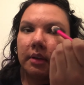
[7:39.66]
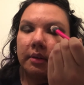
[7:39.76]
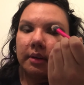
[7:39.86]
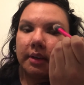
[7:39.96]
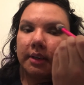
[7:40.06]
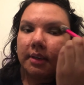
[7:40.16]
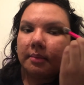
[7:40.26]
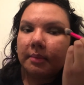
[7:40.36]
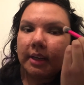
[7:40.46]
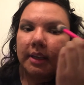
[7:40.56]
Go under
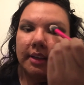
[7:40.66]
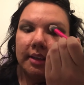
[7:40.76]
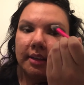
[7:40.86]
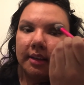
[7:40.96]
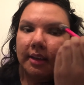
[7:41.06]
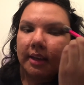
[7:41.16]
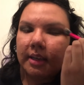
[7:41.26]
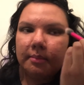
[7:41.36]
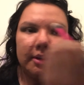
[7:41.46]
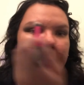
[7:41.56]
my
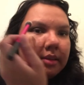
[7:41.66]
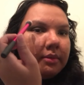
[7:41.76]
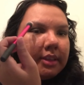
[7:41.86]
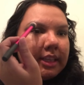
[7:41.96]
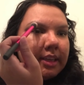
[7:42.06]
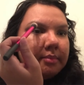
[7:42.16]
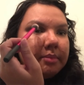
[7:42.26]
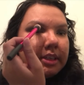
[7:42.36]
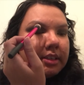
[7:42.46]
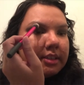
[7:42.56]
eyebrow with
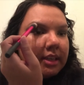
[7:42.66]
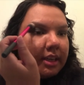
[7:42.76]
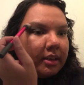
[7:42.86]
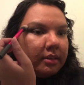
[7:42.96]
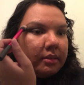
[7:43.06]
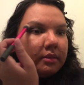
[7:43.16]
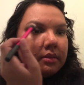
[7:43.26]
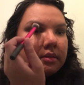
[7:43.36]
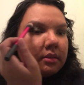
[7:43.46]
that pink shadow,